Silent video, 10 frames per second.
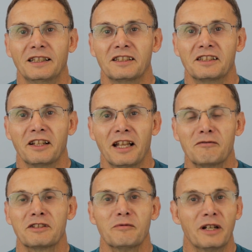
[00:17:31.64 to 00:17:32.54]
So that
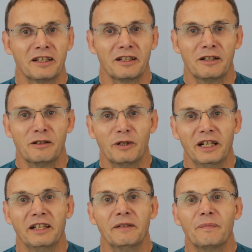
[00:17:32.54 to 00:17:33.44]
was the one that got
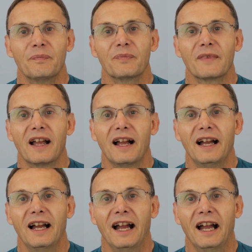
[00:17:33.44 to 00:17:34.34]
away.
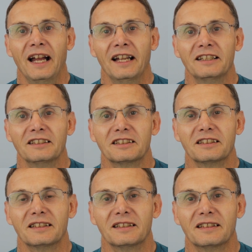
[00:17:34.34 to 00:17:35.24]
And
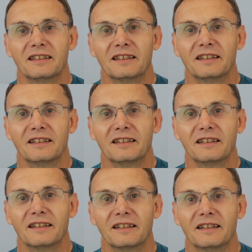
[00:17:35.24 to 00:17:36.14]

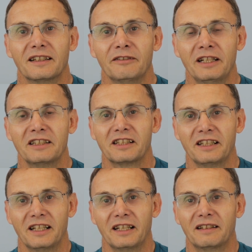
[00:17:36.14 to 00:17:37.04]

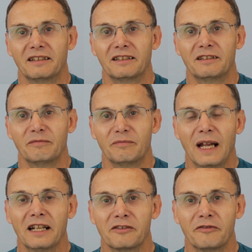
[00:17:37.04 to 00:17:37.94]
eventually the
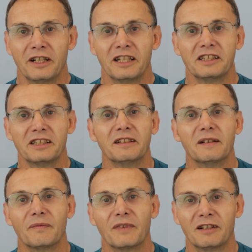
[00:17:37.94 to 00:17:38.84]
match finished.
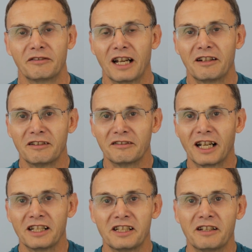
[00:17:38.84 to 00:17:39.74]
I've carried on
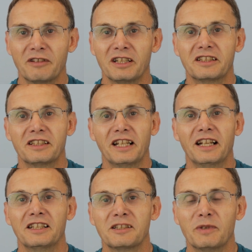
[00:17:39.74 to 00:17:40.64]
catching right to the
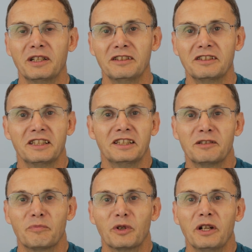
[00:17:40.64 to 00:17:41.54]
end despite losing
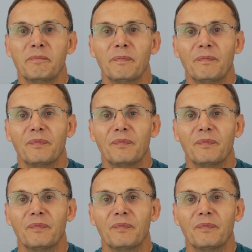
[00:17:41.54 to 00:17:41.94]
this bream.